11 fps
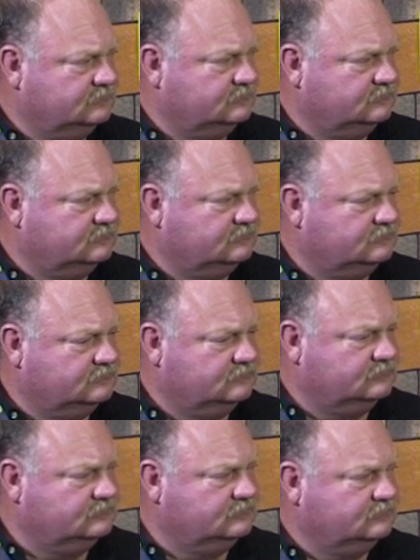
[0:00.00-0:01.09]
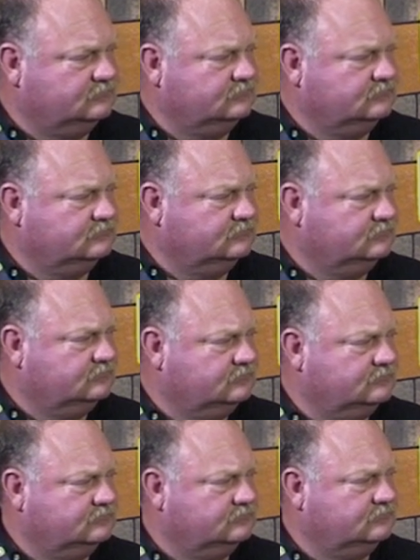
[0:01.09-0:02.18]

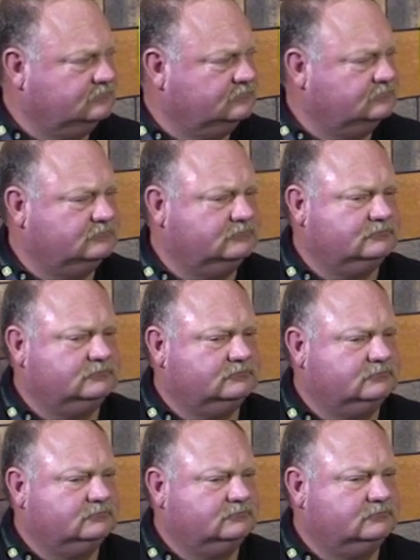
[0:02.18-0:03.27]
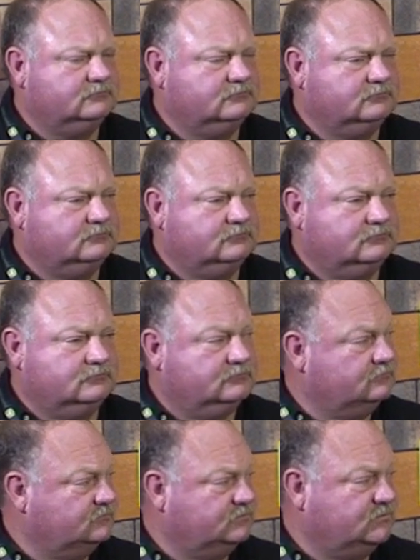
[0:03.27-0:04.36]

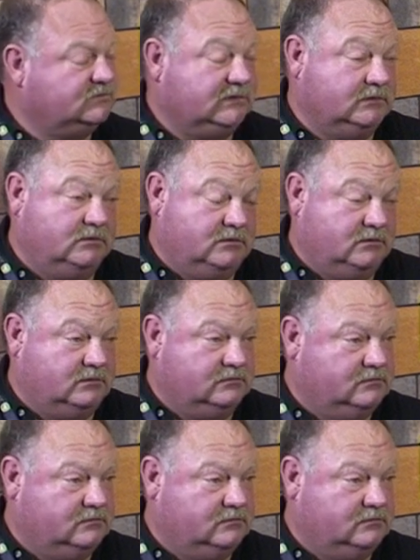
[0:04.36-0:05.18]
This person isn't speaking.